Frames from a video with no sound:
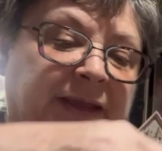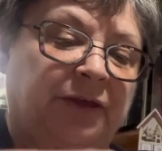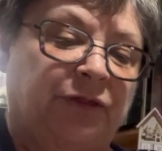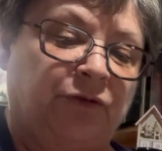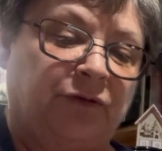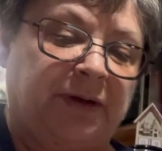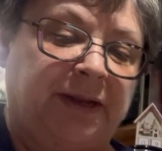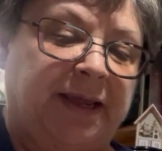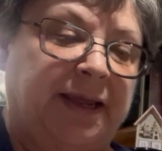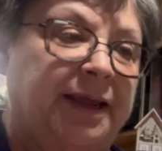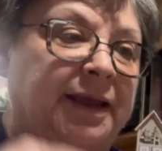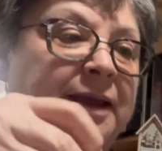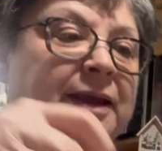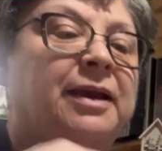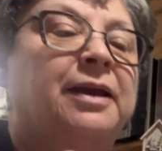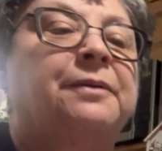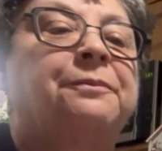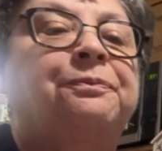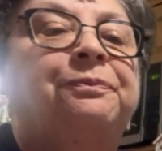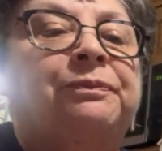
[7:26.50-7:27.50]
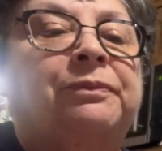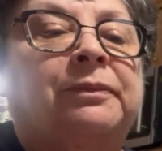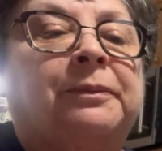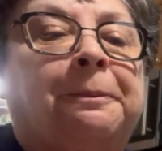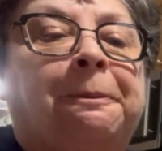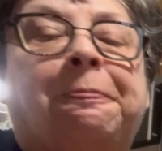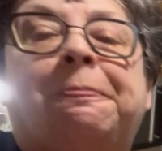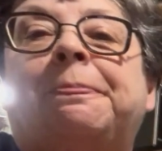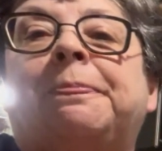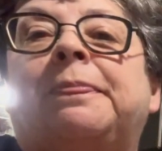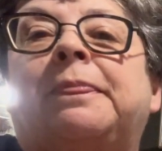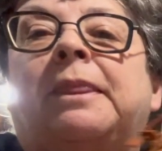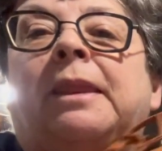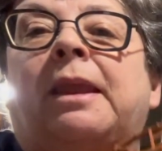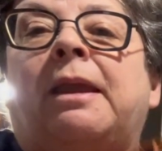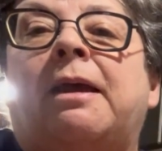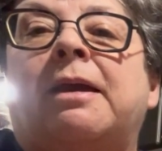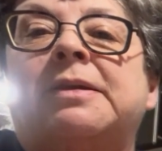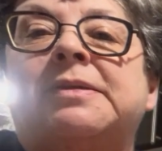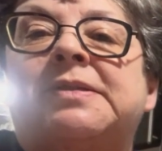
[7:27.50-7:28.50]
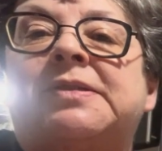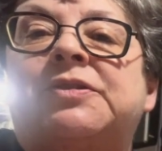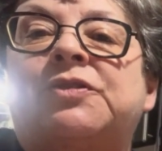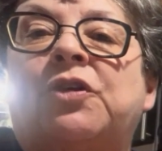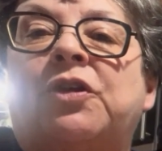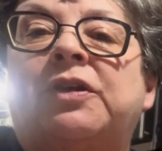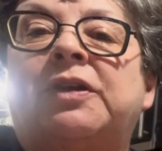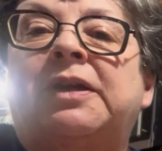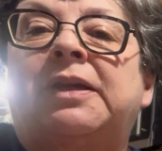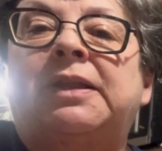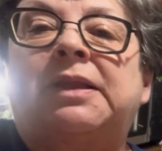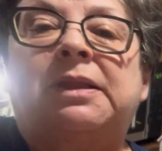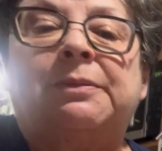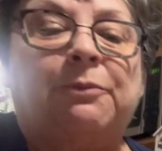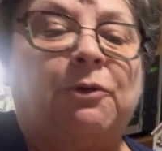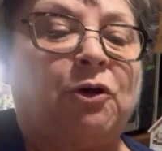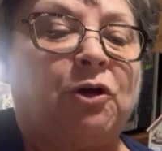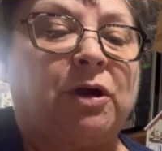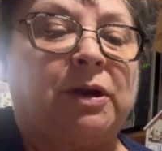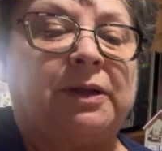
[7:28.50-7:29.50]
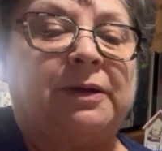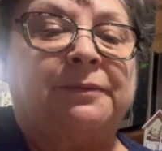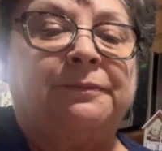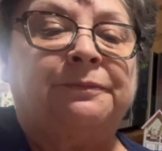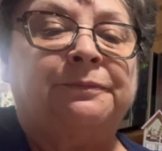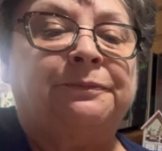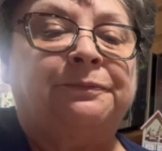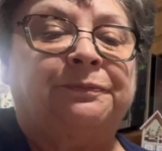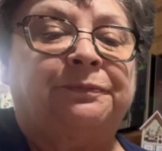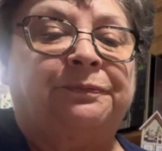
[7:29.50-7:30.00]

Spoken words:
other leg. I started at the bottom